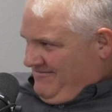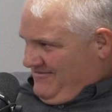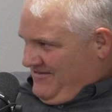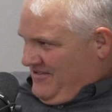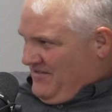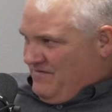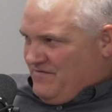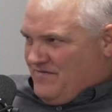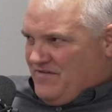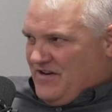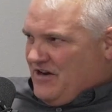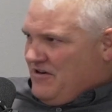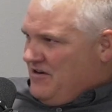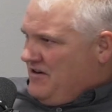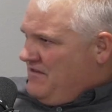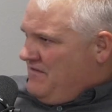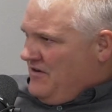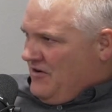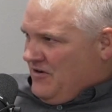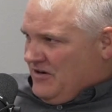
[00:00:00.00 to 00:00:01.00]
very,
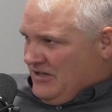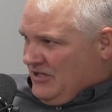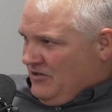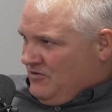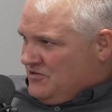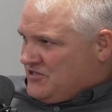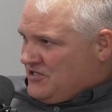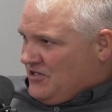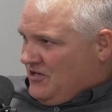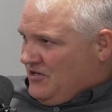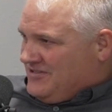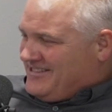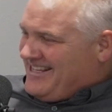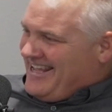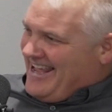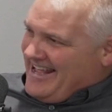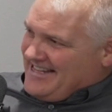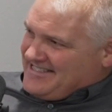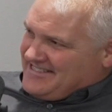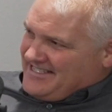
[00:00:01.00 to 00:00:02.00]
very low salt.
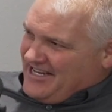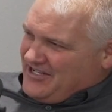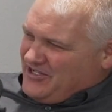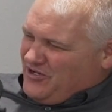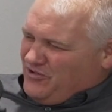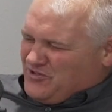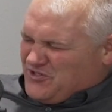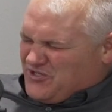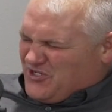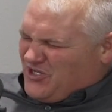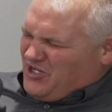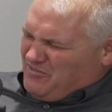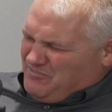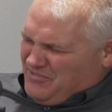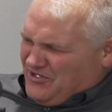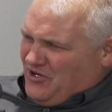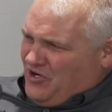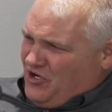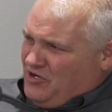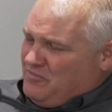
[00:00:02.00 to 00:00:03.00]
Can't say no salt,
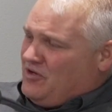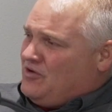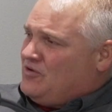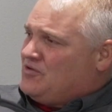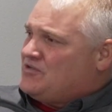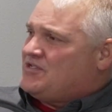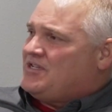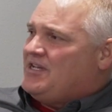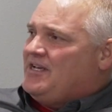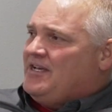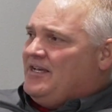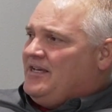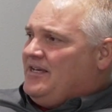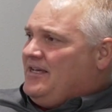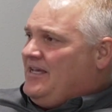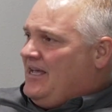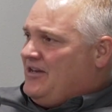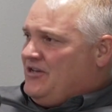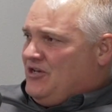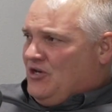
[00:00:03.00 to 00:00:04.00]
but almost,
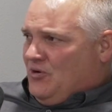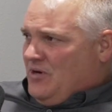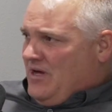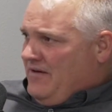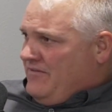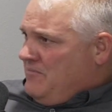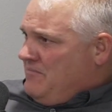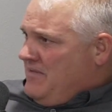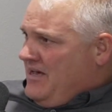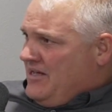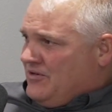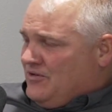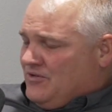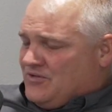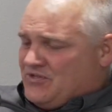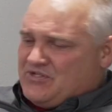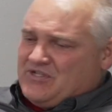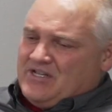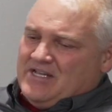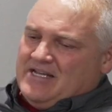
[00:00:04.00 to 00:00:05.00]
and no heavy
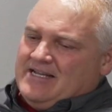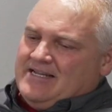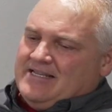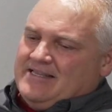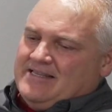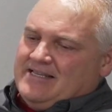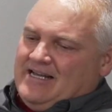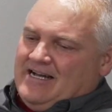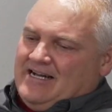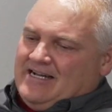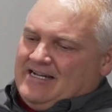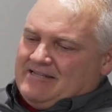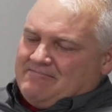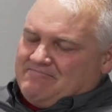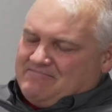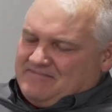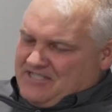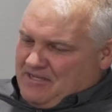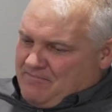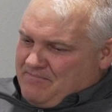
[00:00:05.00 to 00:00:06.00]
metals.
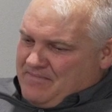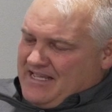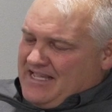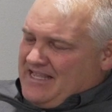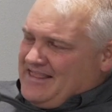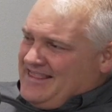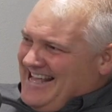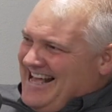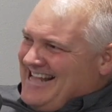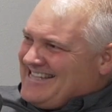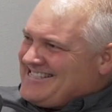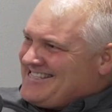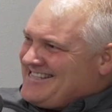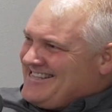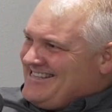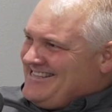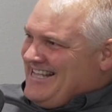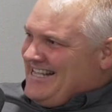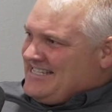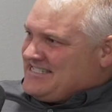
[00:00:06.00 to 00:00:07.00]
To me, that's
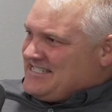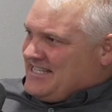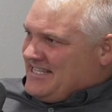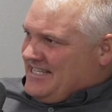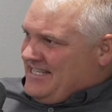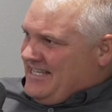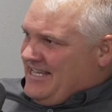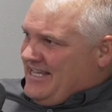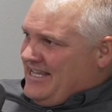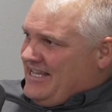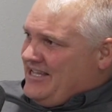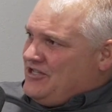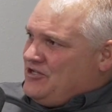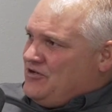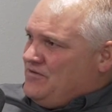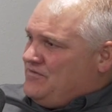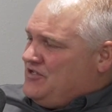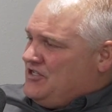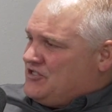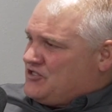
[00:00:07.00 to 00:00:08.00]
the key.
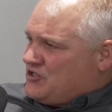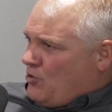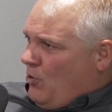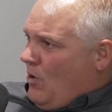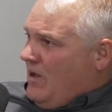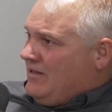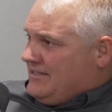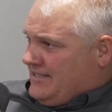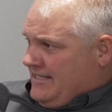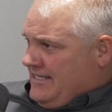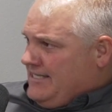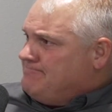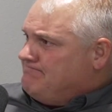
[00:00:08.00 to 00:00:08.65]
It's quality.